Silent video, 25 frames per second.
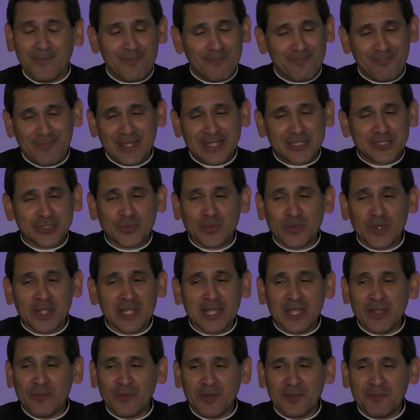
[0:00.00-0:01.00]
this
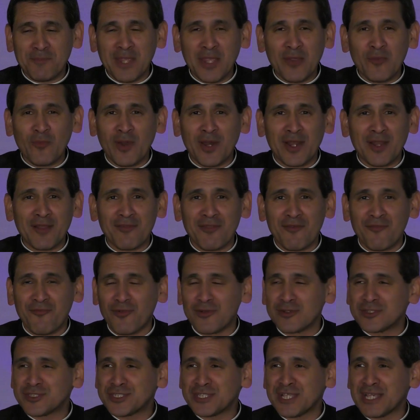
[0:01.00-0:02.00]
really would be one of the
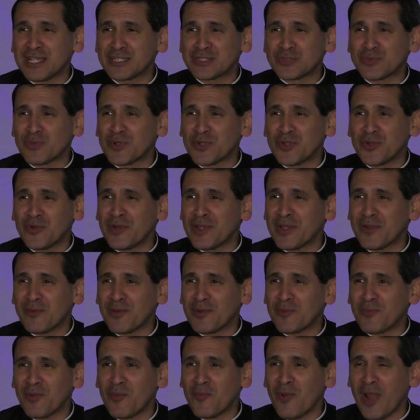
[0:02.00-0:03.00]
first things we're doing
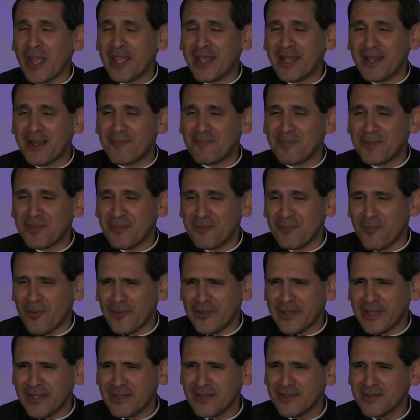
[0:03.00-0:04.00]
when we wake up in the
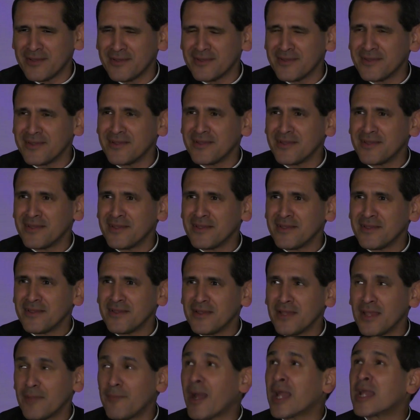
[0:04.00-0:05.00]
morning.
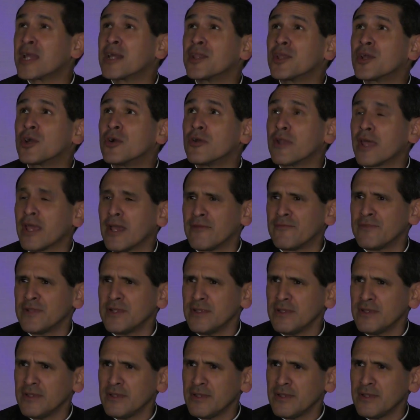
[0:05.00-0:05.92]
Am I going to go to heaven?